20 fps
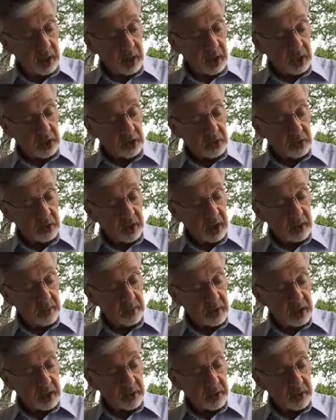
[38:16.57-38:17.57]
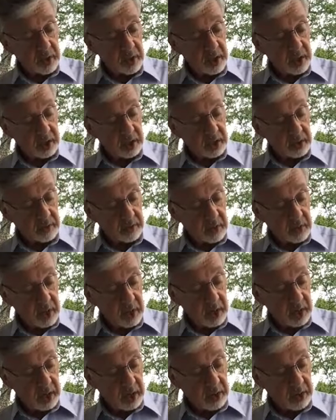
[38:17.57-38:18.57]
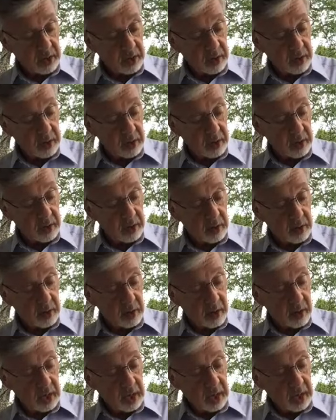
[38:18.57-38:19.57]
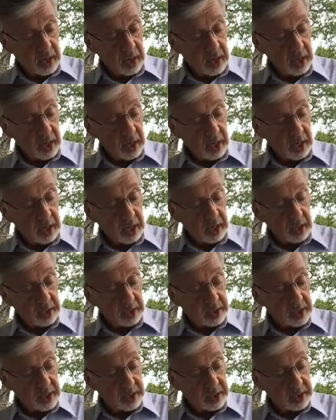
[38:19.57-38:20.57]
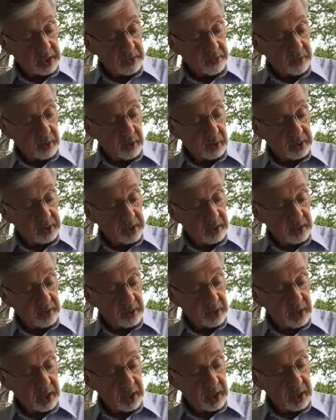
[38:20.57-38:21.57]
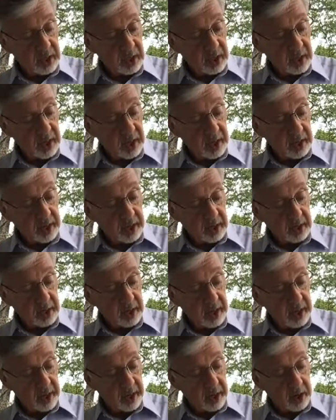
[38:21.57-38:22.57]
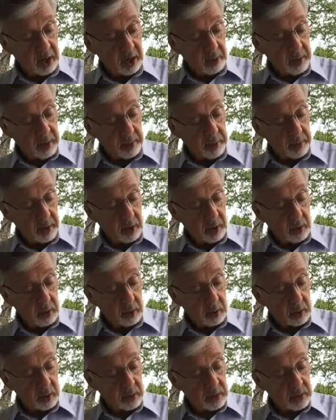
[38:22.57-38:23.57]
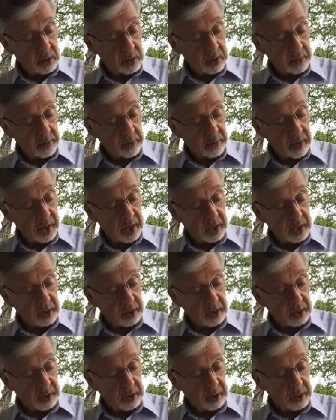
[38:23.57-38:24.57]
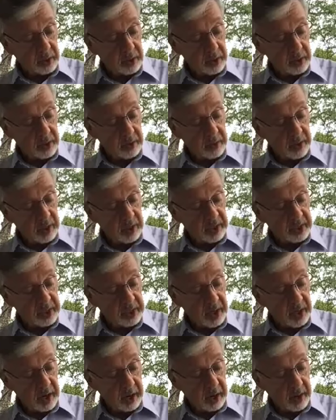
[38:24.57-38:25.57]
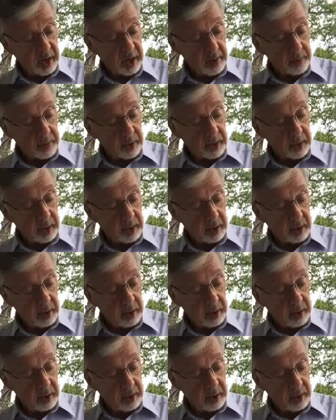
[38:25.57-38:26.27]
and you lay me in the dust of death. And he, and he says in verse 17, I can count all my bones. They look, they stare at me.